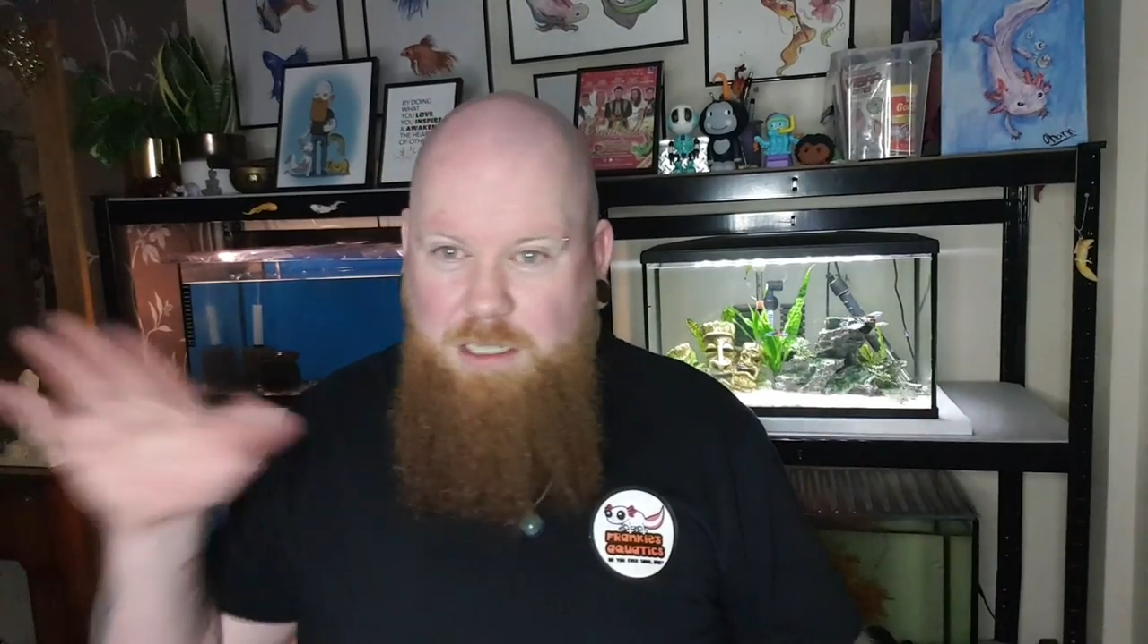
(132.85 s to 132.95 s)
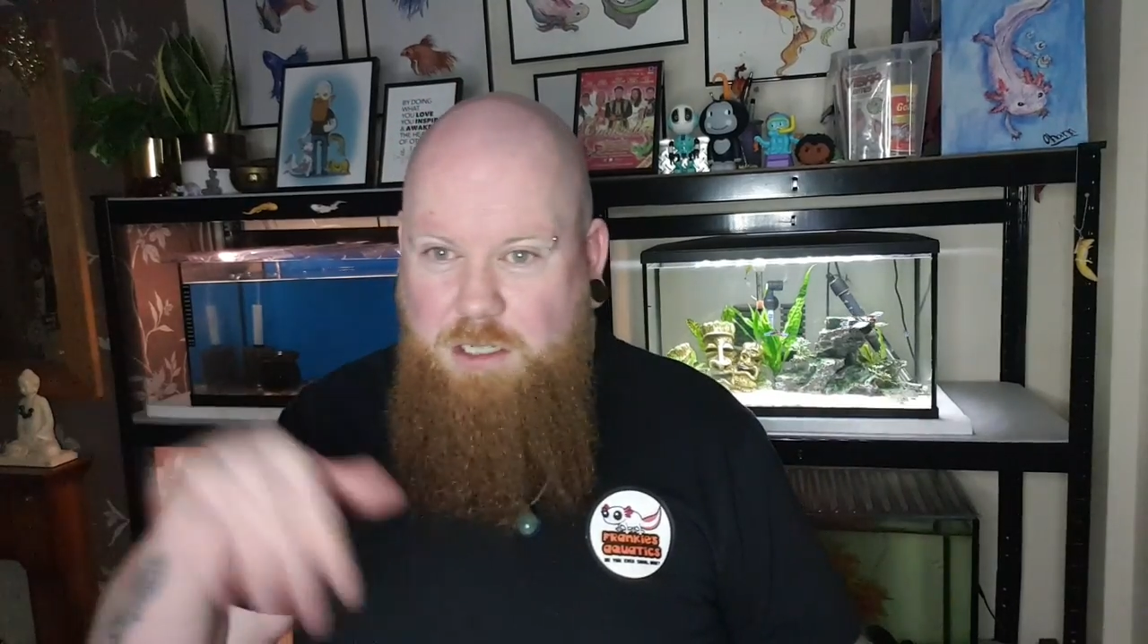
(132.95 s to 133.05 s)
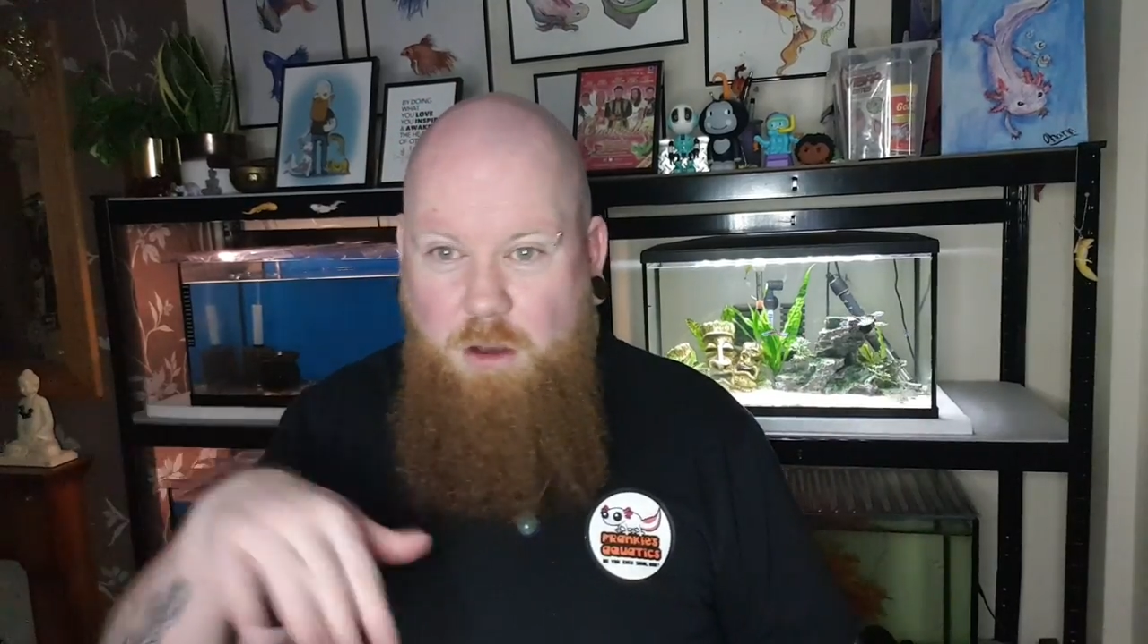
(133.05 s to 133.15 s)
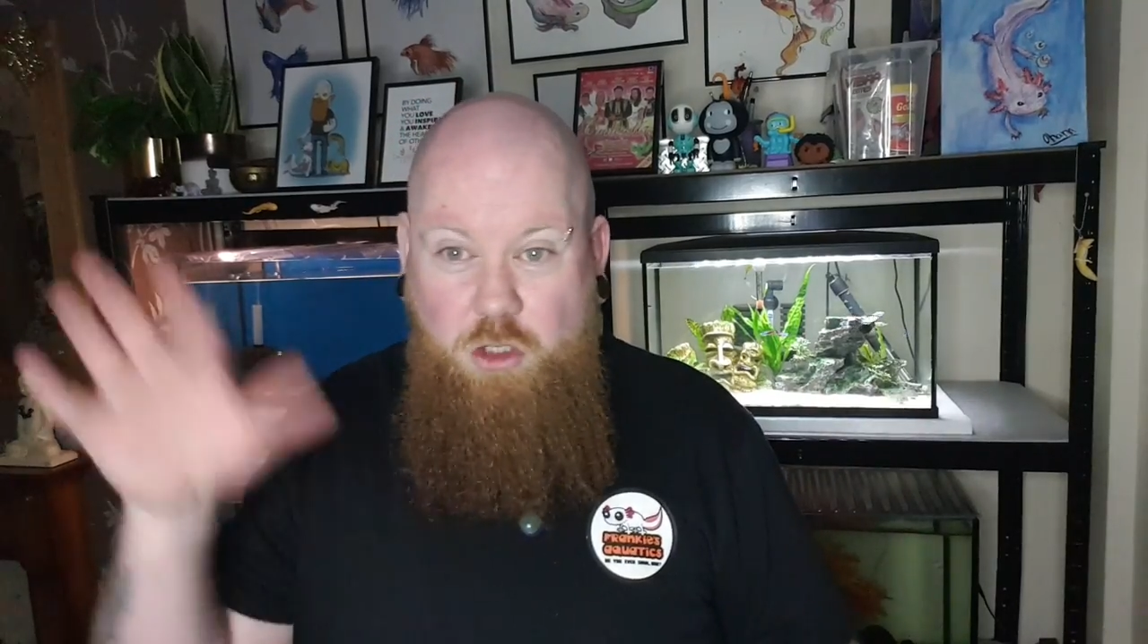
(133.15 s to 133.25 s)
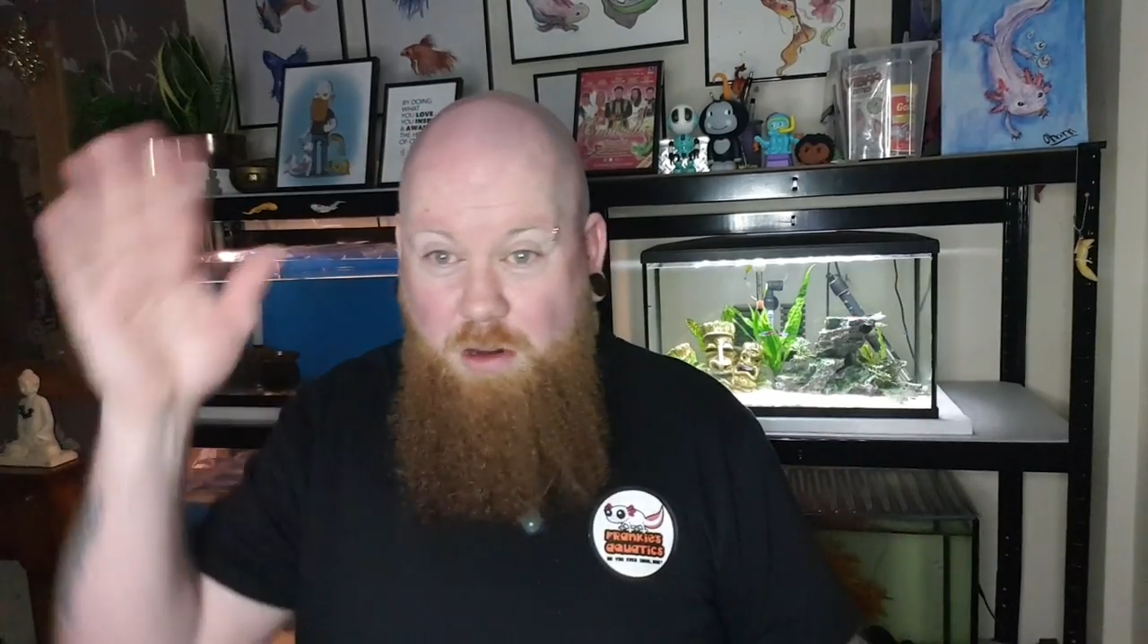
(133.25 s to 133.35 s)

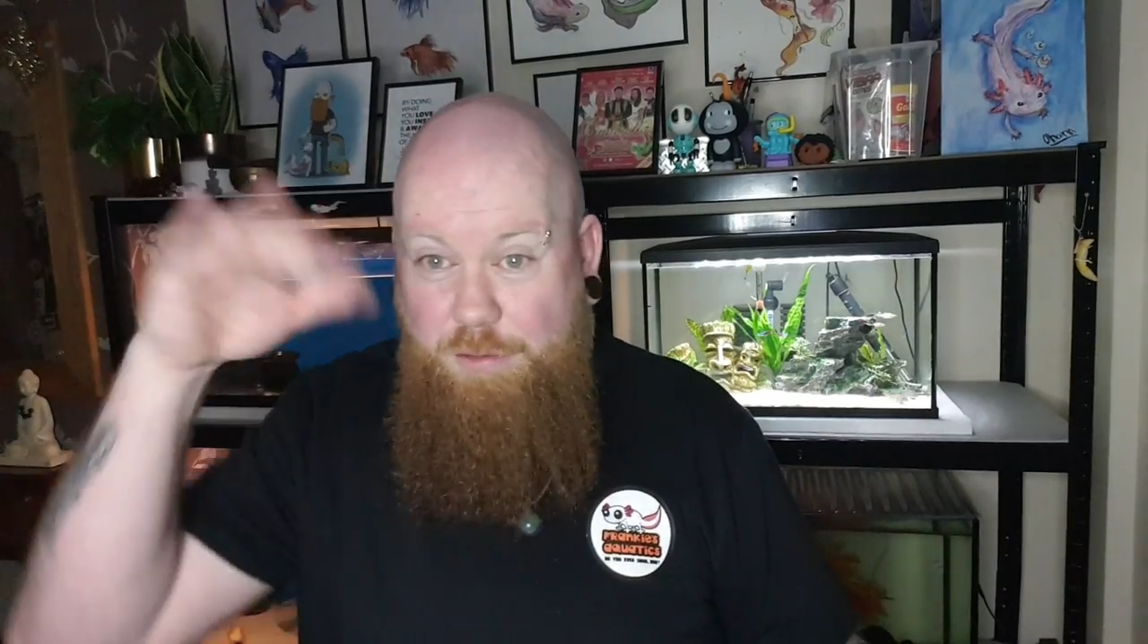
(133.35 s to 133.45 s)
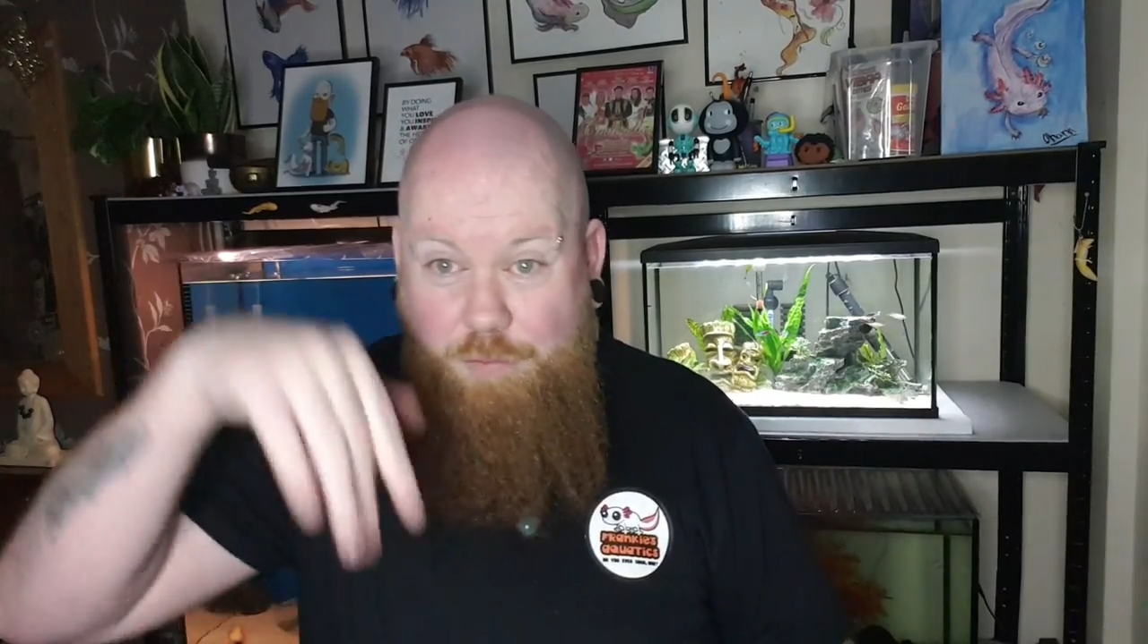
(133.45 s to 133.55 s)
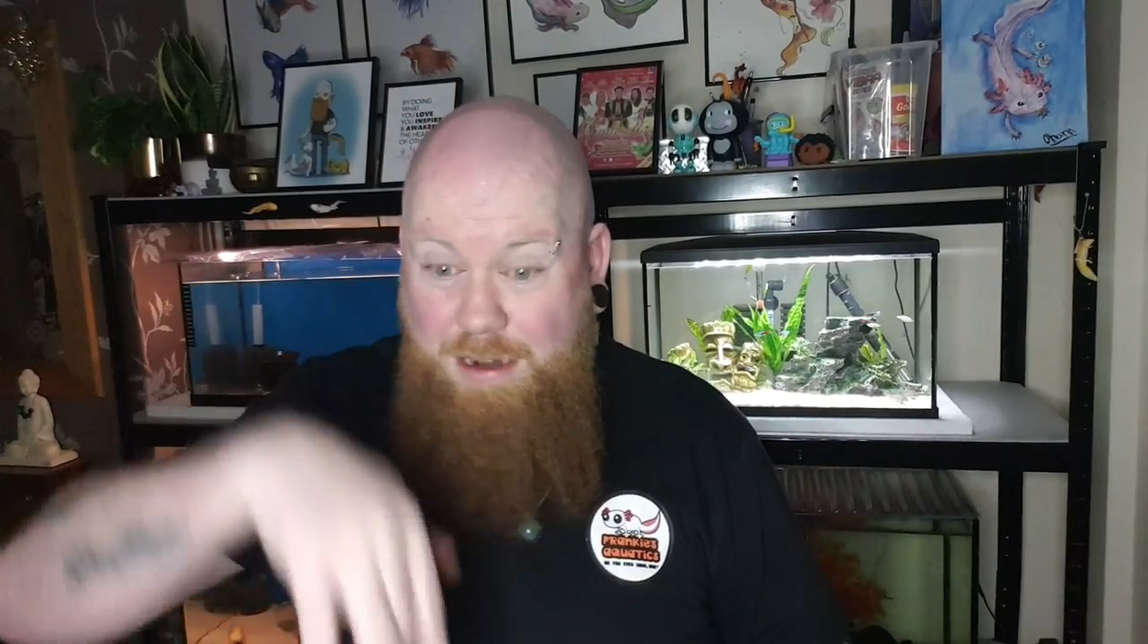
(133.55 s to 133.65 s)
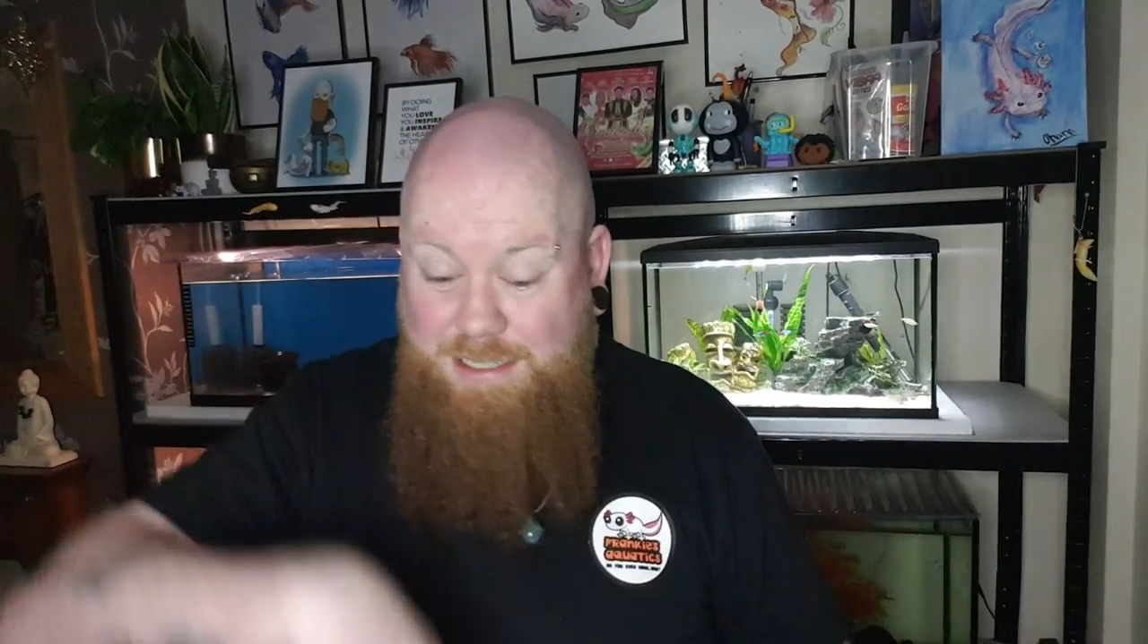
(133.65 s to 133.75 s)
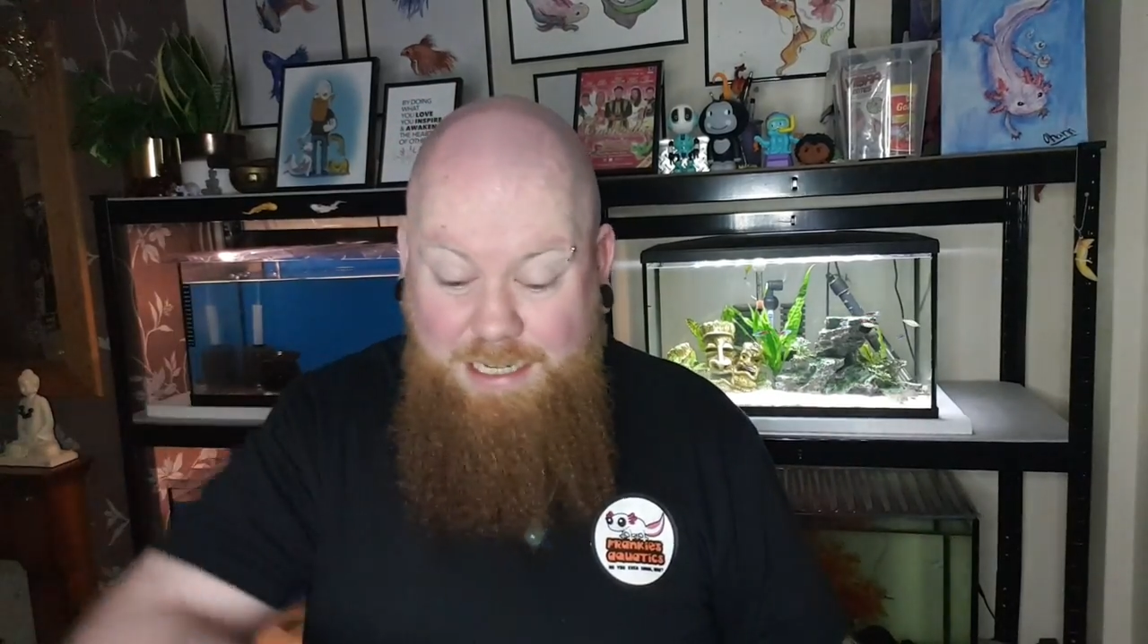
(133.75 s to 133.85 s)
start trying to
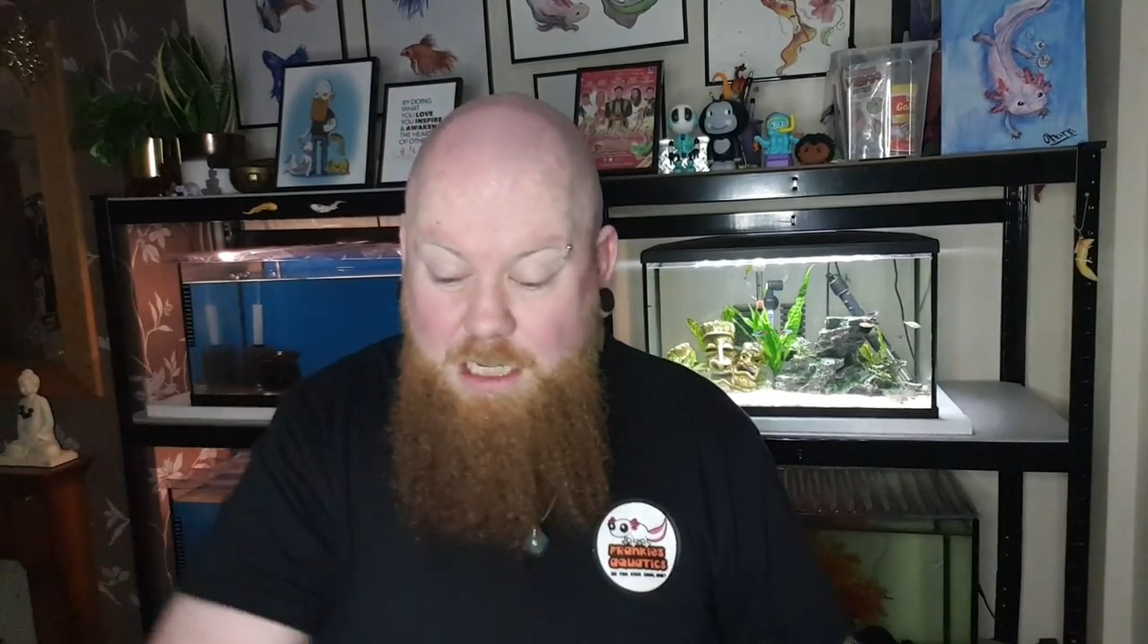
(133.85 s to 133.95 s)
frantically